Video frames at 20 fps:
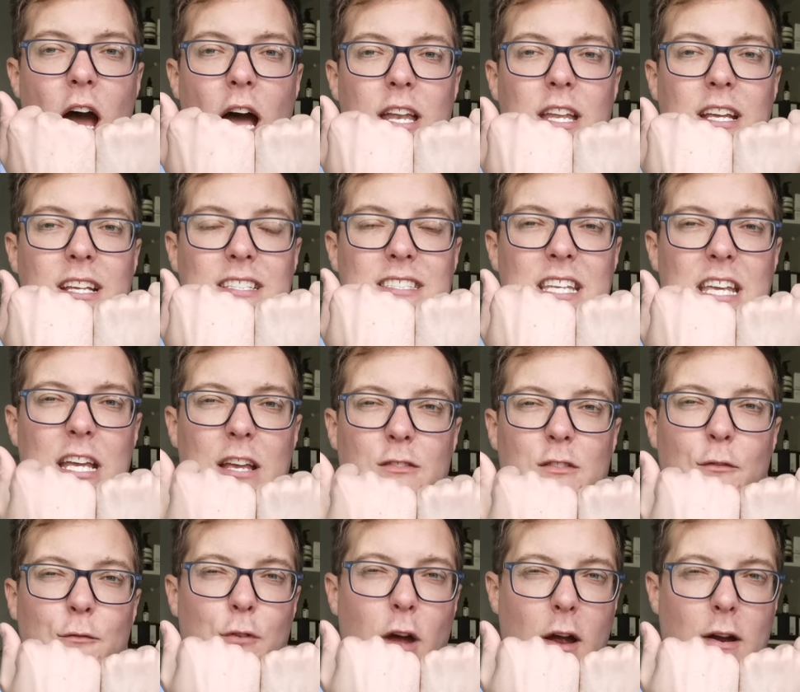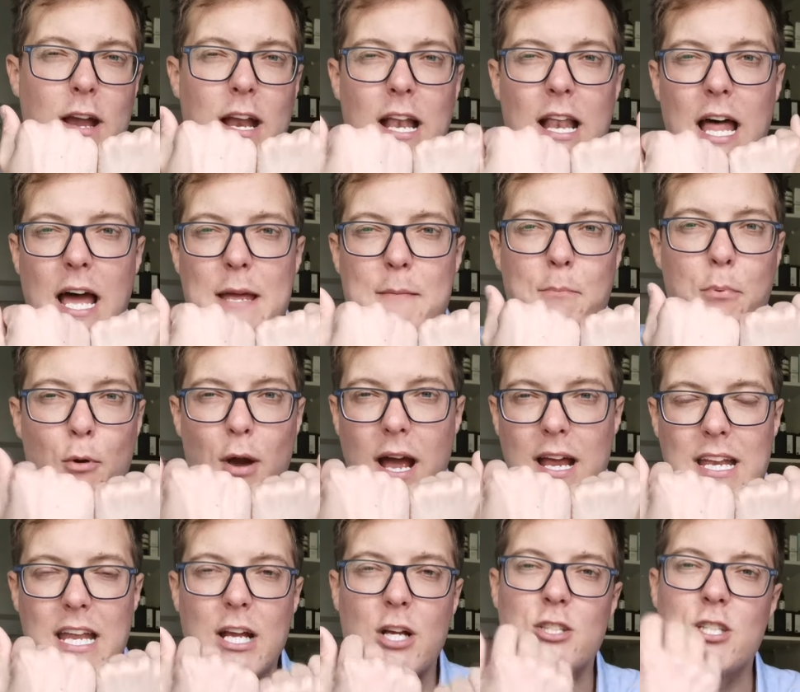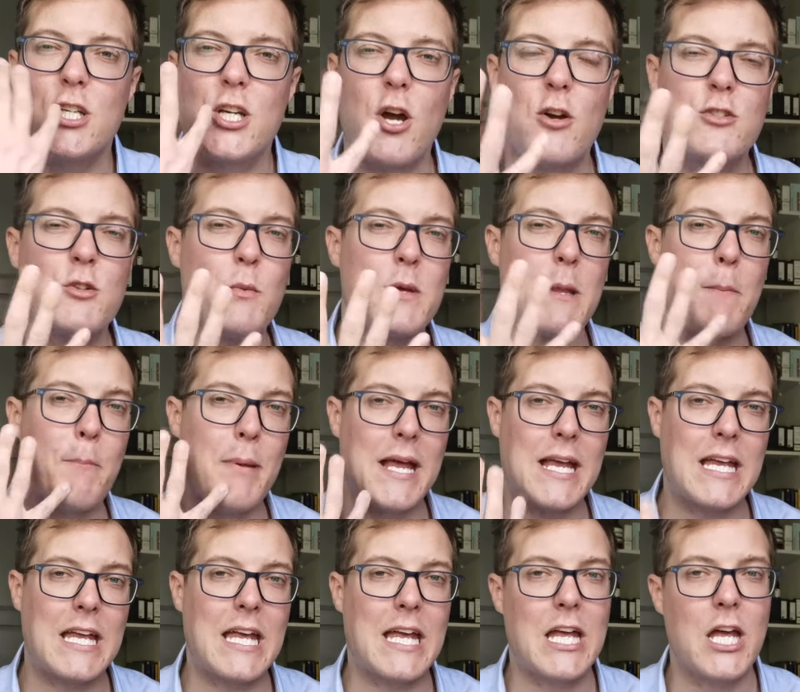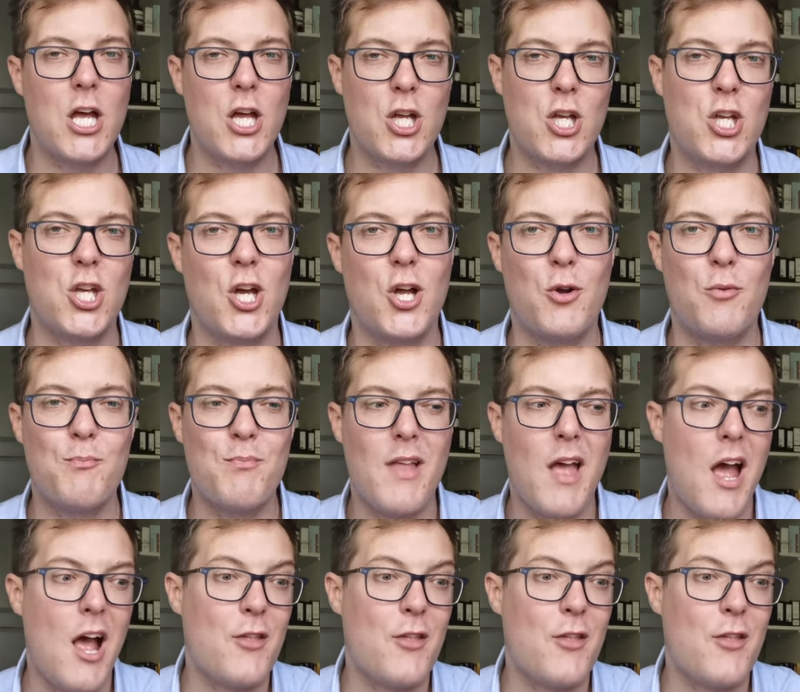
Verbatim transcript: And you can see it gives a very light brightening because it goes on with a pinky hue.